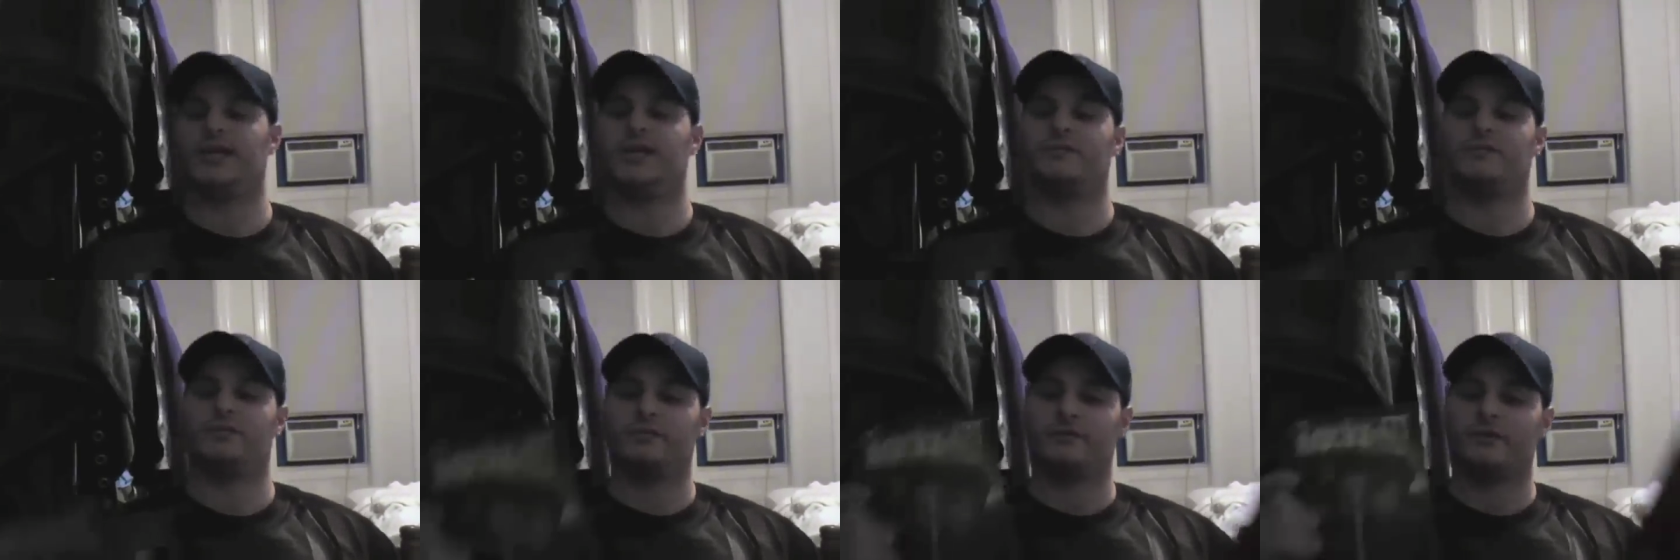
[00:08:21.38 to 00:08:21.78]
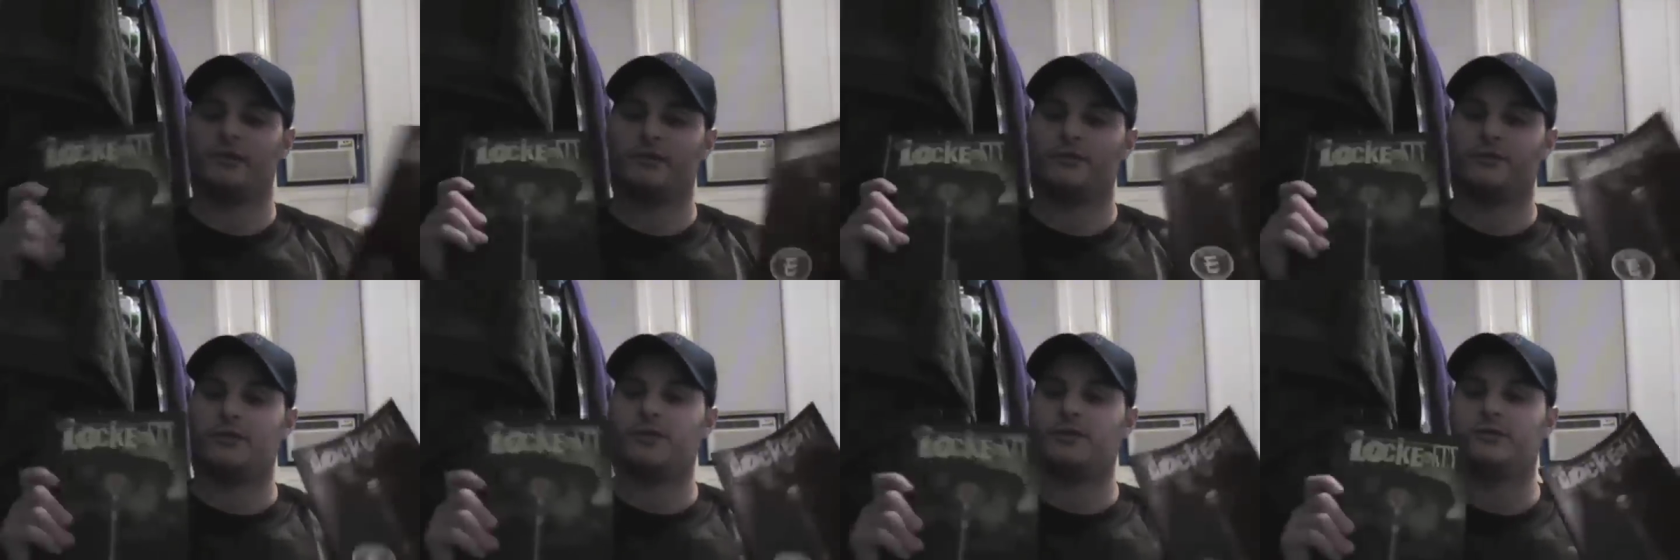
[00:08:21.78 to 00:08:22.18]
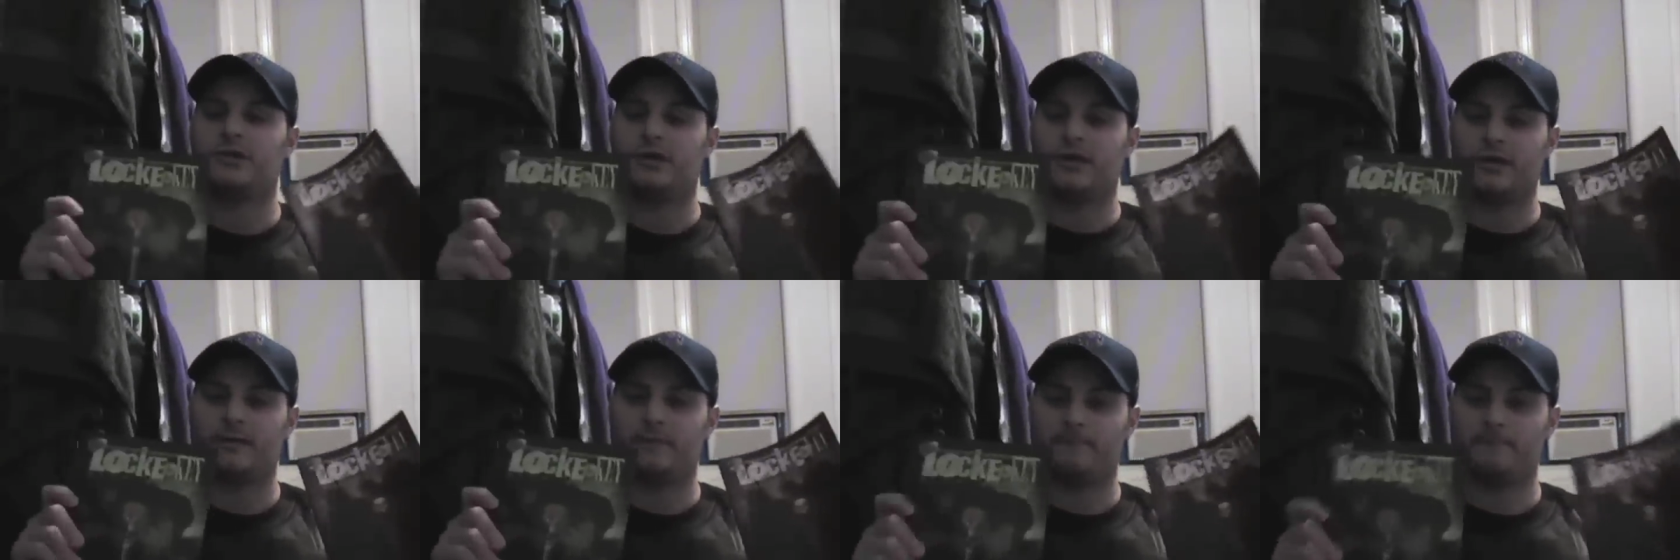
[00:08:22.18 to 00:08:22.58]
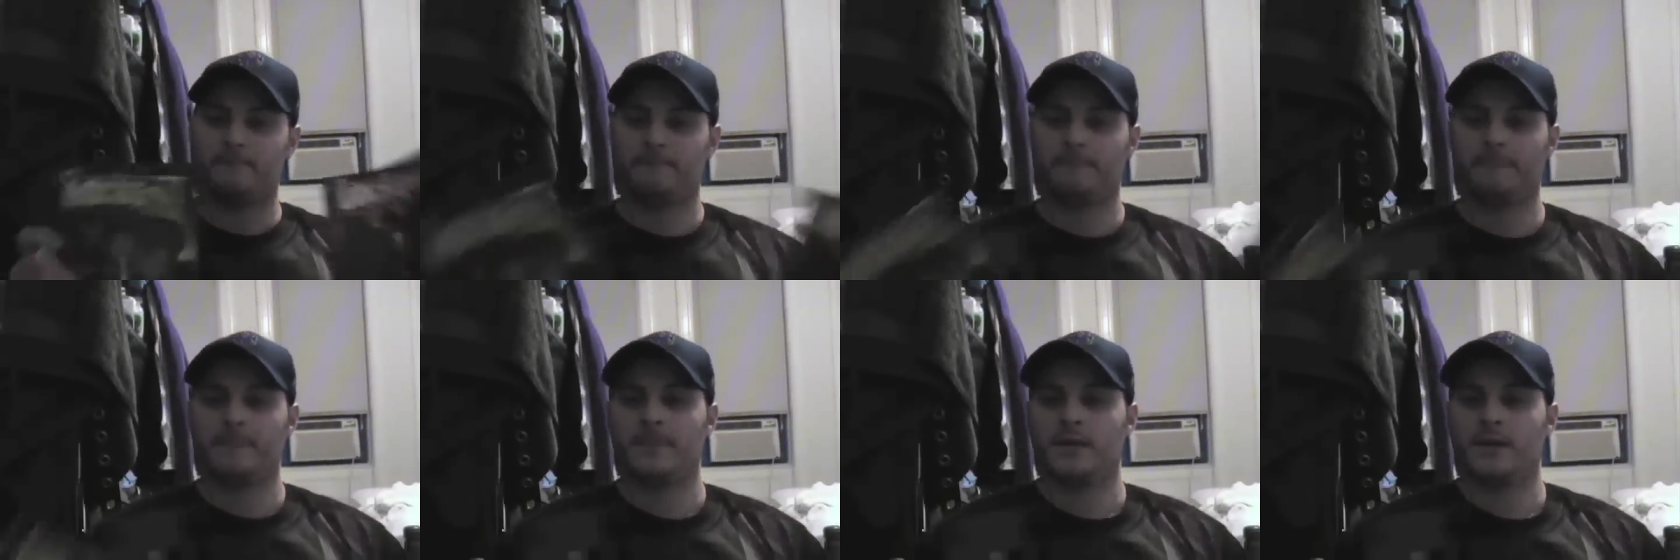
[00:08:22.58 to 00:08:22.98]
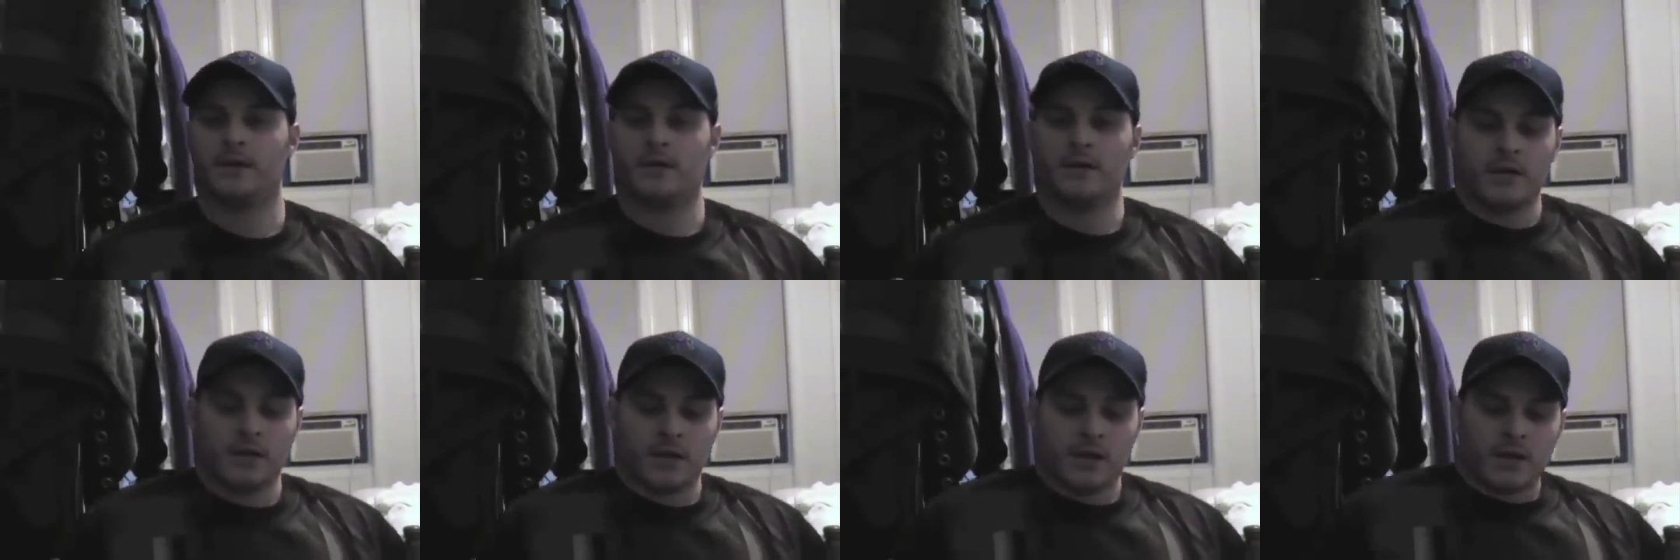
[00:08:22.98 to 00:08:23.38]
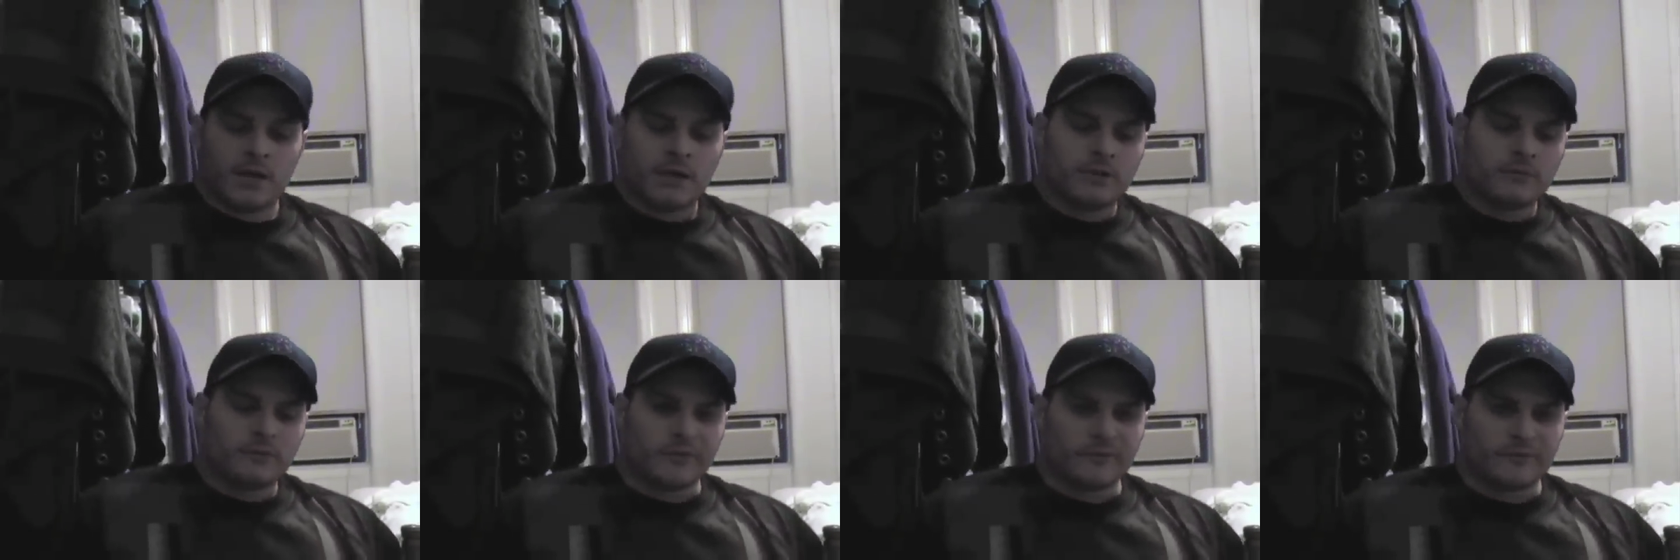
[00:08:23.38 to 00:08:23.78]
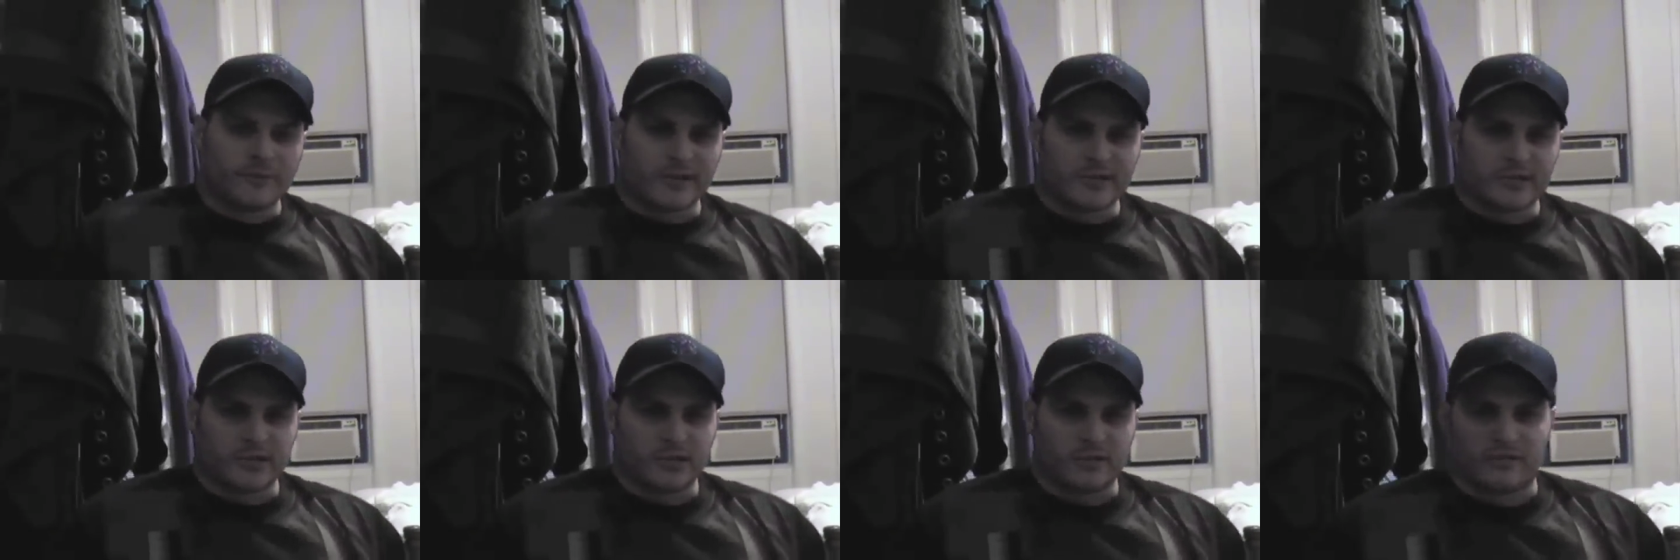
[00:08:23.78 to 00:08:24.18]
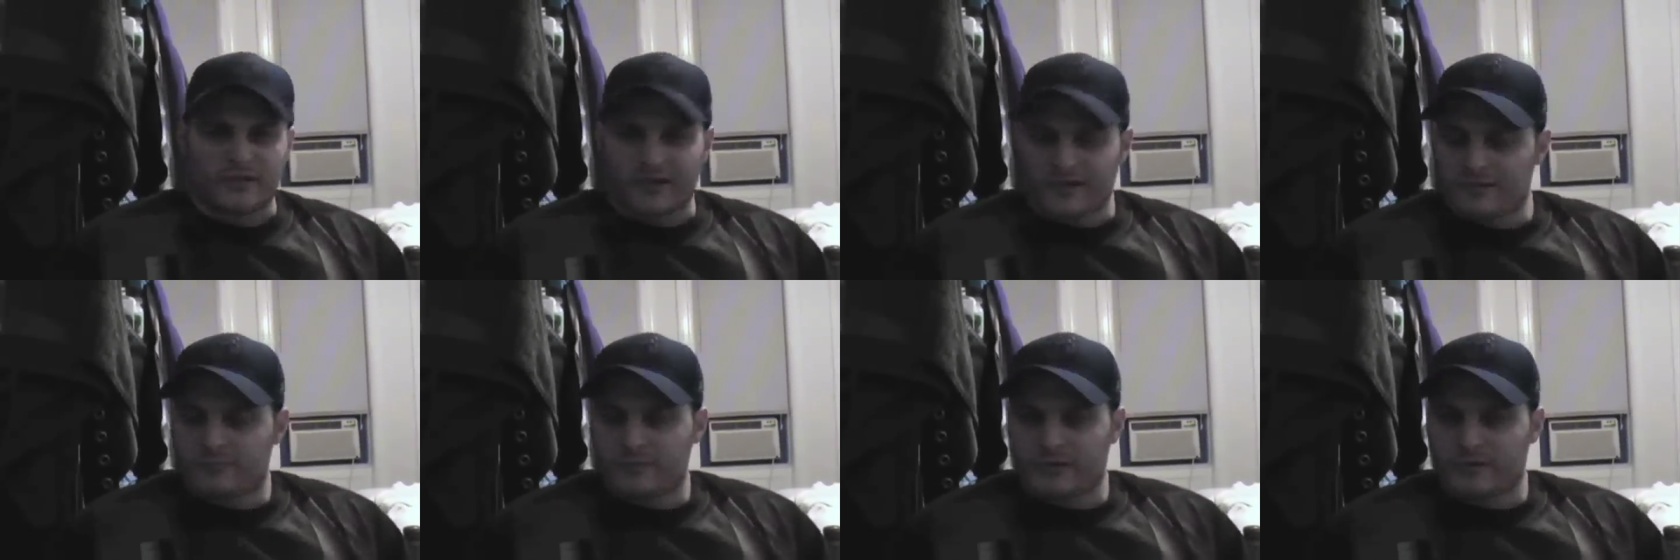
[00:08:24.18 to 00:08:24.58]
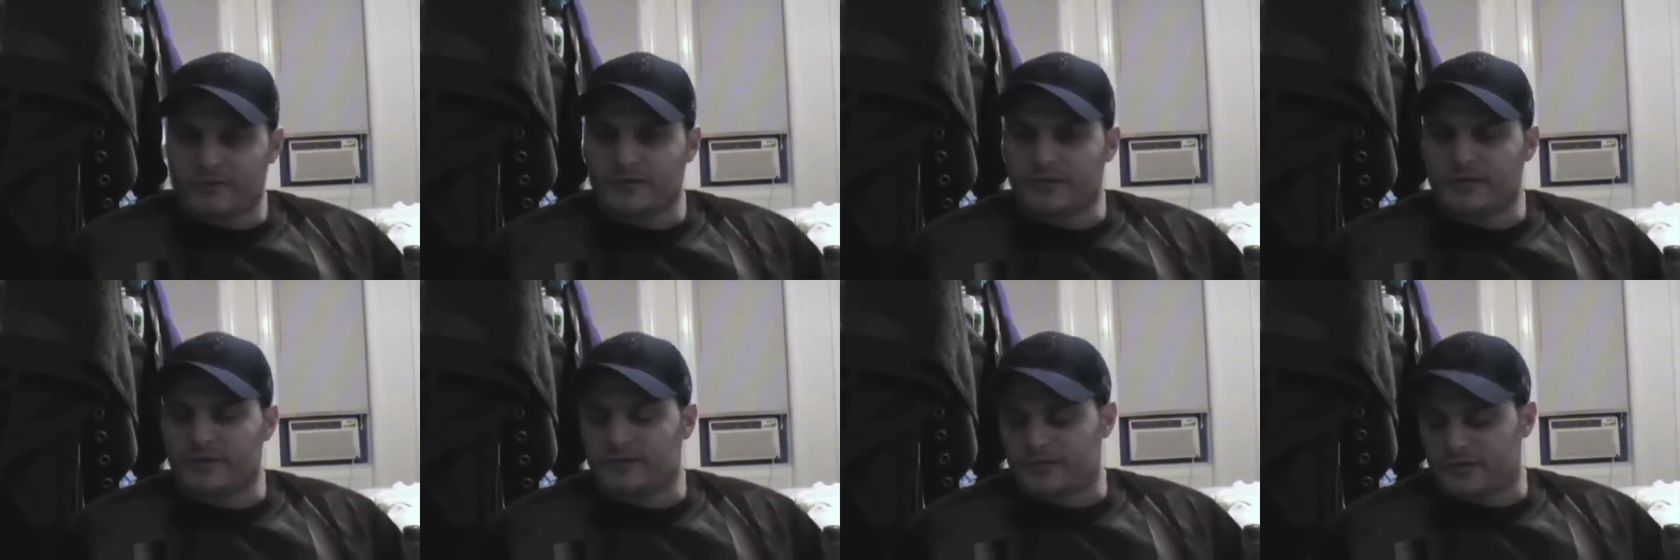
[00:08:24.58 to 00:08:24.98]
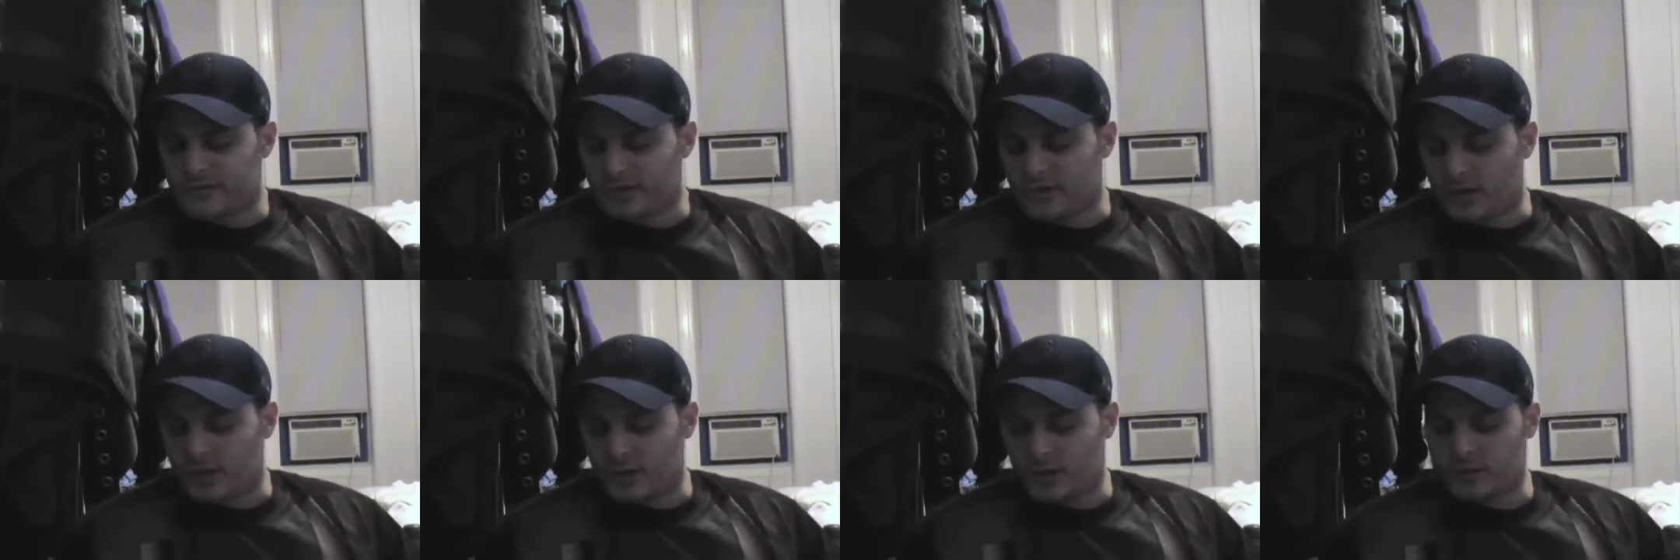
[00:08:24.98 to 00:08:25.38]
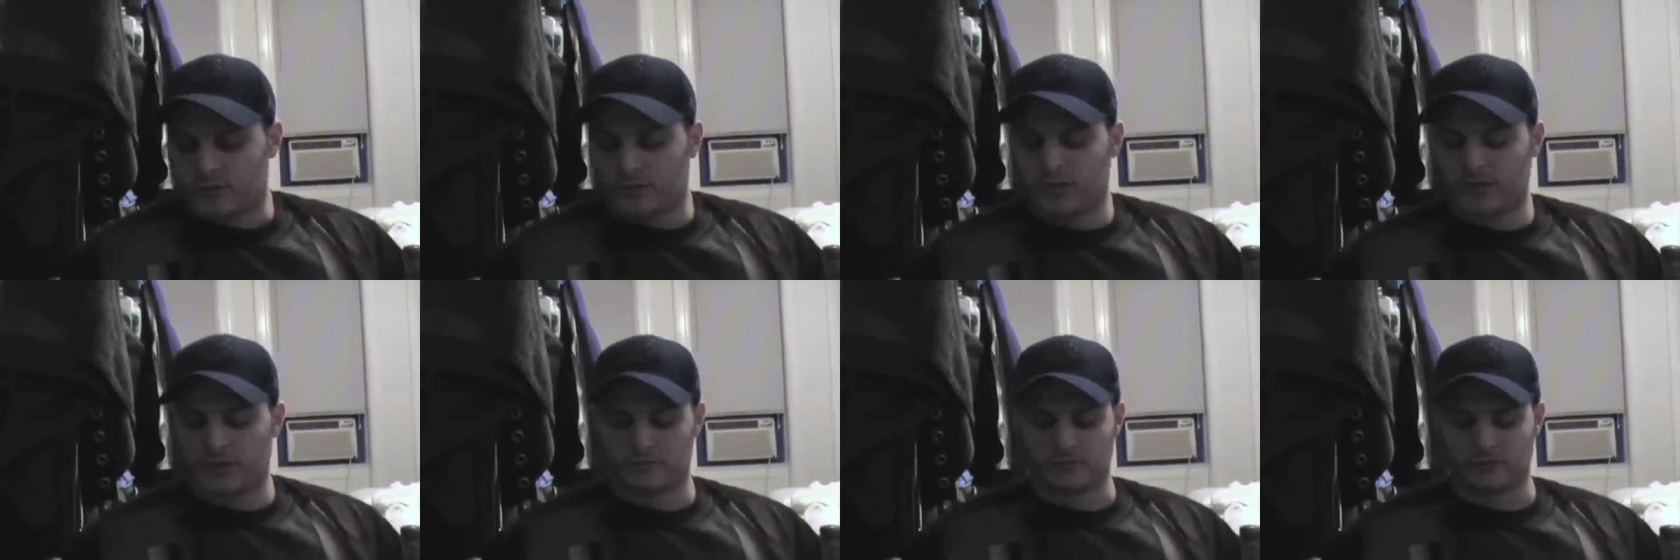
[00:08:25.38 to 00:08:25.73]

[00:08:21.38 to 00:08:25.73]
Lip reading: Key for a very long time. We mentioned it very briefly on the show.